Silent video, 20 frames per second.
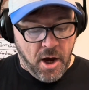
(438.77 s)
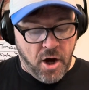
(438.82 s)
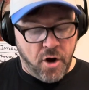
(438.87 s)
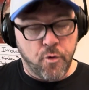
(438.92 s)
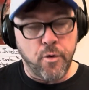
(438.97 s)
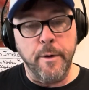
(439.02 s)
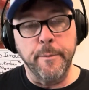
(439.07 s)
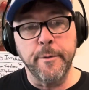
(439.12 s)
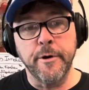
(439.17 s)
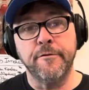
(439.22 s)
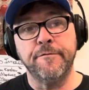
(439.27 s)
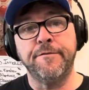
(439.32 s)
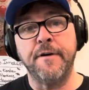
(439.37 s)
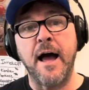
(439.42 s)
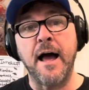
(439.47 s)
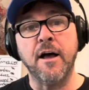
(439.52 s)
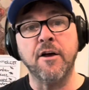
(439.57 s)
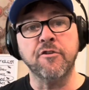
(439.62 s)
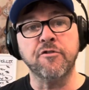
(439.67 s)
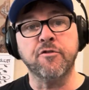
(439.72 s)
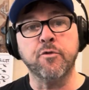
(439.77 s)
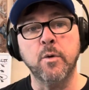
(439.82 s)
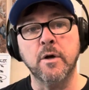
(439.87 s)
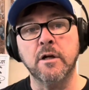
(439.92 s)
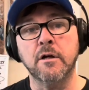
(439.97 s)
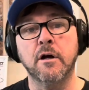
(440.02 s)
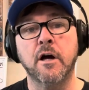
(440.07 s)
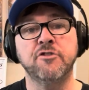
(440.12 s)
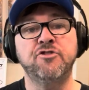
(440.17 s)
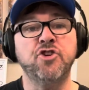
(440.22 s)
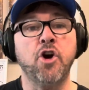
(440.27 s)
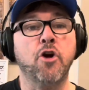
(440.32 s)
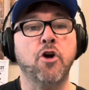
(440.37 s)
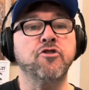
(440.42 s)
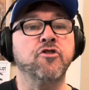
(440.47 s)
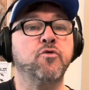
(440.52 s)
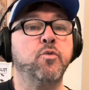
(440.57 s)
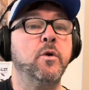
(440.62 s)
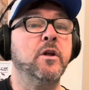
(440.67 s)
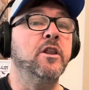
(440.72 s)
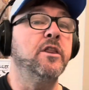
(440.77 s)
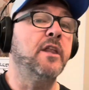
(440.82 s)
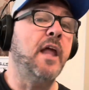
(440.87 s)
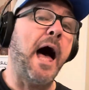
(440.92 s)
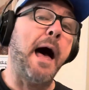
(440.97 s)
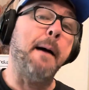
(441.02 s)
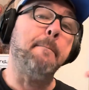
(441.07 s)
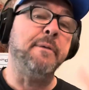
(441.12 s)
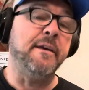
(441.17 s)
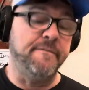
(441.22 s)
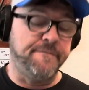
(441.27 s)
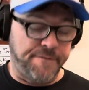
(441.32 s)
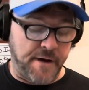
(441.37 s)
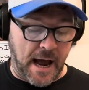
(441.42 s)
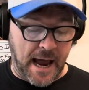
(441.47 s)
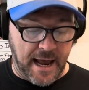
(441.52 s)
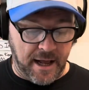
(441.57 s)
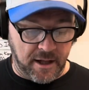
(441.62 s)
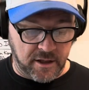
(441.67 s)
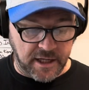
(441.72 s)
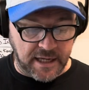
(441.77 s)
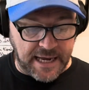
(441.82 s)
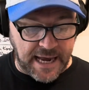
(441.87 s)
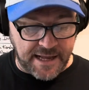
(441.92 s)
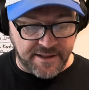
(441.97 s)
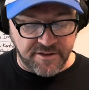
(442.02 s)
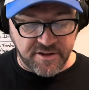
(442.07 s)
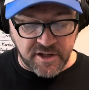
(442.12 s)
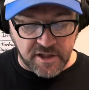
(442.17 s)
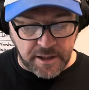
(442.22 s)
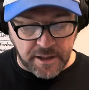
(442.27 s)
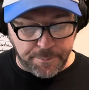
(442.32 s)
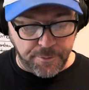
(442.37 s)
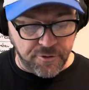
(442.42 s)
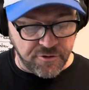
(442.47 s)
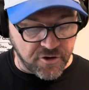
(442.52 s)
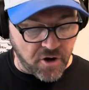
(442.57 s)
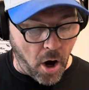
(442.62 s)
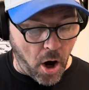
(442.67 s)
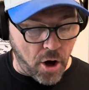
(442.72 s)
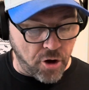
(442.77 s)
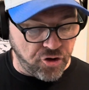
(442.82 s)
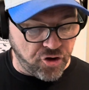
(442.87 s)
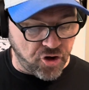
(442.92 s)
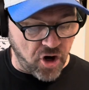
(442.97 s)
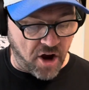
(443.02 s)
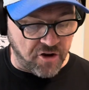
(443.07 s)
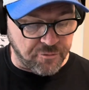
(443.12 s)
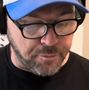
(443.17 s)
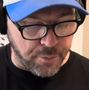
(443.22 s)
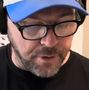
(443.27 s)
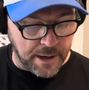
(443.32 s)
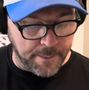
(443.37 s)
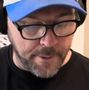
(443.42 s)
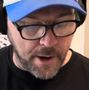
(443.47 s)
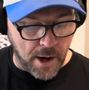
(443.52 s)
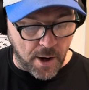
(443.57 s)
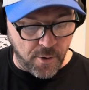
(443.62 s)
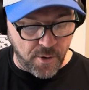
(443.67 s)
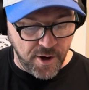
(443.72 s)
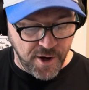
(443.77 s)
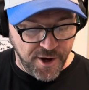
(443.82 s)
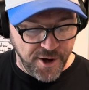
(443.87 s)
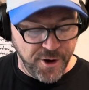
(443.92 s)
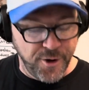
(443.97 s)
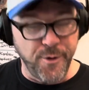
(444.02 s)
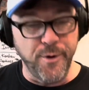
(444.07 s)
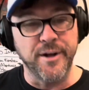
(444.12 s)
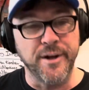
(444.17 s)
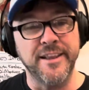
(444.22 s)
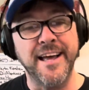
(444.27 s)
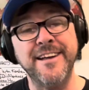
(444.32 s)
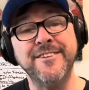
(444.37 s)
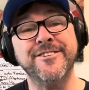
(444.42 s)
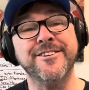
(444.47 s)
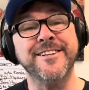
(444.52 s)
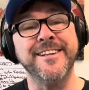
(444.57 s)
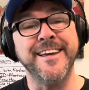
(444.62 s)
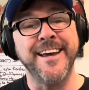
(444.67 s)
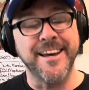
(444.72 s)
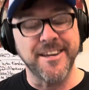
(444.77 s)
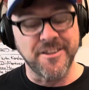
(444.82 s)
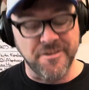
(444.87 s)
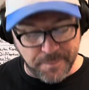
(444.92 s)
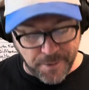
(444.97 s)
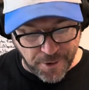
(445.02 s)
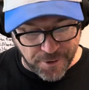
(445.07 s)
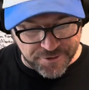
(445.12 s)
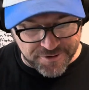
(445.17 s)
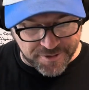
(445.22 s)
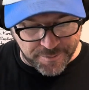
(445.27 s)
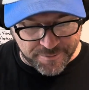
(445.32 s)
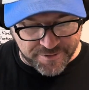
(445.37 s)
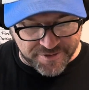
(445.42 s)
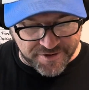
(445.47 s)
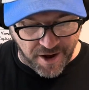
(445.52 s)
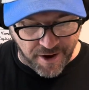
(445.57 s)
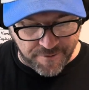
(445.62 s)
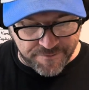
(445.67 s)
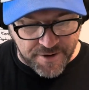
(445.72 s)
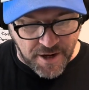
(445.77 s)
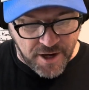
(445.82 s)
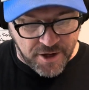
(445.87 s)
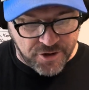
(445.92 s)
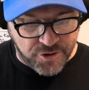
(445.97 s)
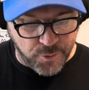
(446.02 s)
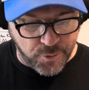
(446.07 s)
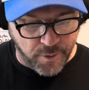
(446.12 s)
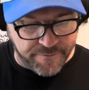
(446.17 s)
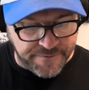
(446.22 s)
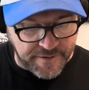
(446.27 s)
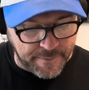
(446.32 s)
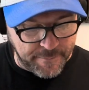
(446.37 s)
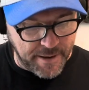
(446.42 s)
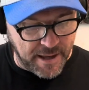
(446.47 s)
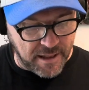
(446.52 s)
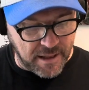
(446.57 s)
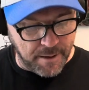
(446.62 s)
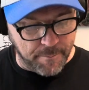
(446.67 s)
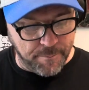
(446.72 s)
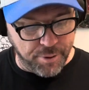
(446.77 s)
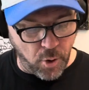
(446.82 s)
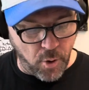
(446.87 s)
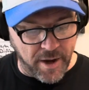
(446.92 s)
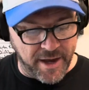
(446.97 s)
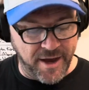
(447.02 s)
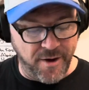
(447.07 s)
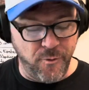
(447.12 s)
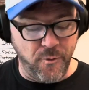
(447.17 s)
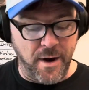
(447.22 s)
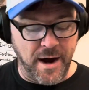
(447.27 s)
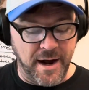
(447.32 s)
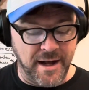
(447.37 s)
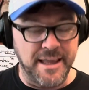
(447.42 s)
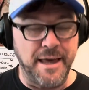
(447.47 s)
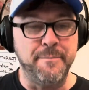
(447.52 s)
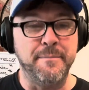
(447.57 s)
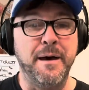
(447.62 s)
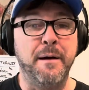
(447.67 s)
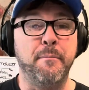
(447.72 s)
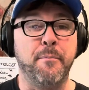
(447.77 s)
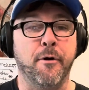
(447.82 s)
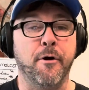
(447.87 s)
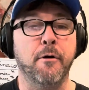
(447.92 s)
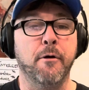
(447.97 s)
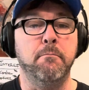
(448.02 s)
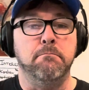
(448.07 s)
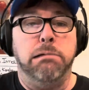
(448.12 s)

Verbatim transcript: Criminal files will, uh, charges will not be filed against Clippers guard Josh Primo, who allegedly exposed himself to a female employee while a member,